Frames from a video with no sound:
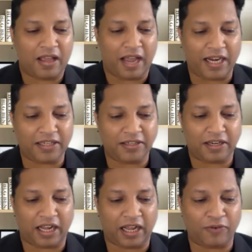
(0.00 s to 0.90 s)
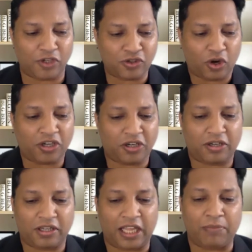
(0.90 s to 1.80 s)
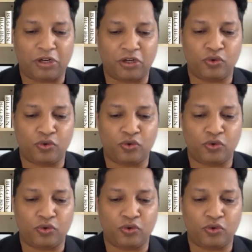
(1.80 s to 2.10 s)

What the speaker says: And I was not able to